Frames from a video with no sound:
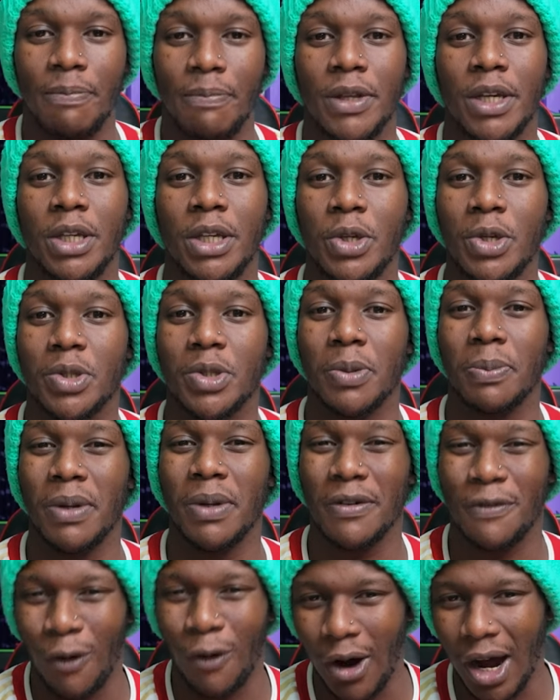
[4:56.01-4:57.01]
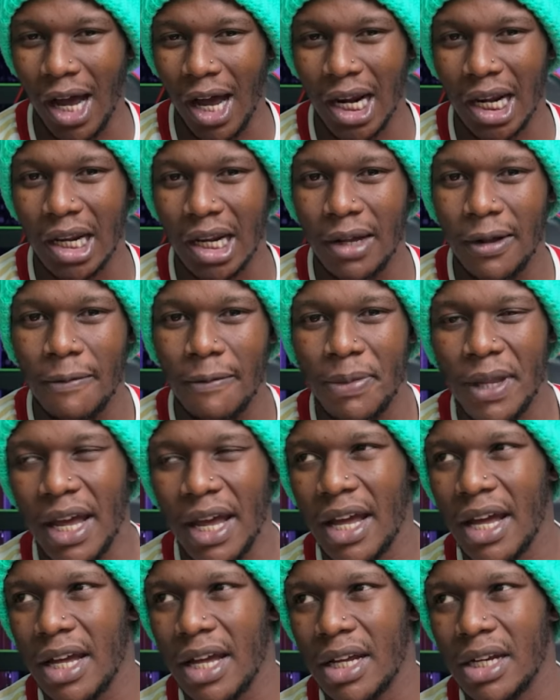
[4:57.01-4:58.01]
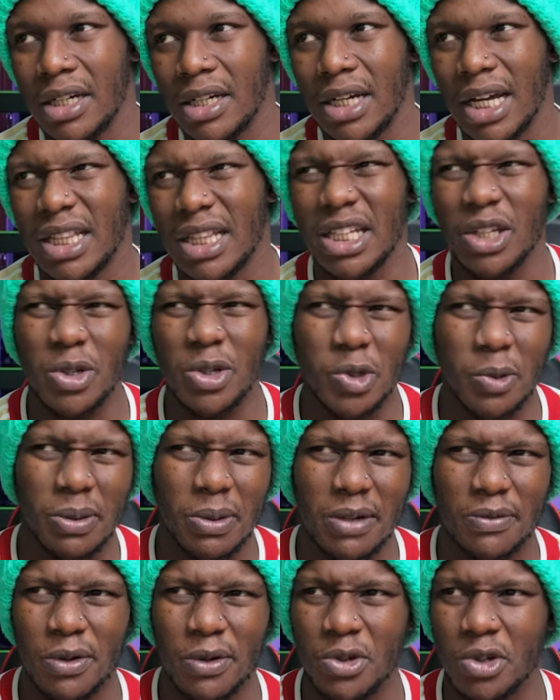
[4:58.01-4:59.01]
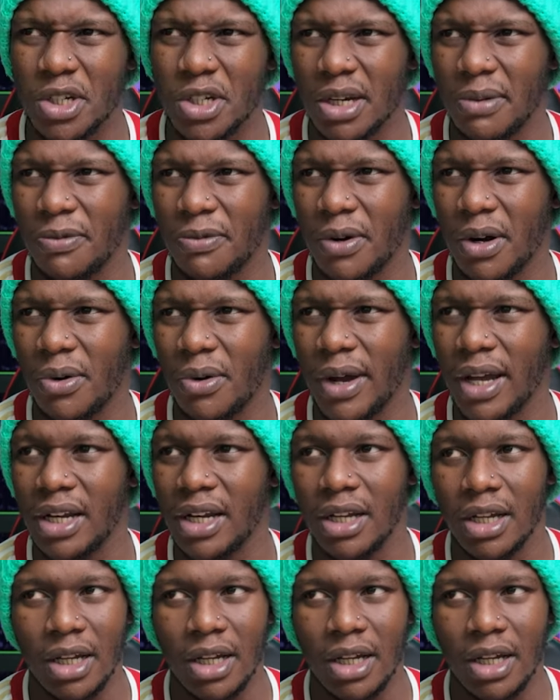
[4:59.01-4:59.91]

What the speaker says: He used to play for Hull, and I think he also played for Tottenham for a while.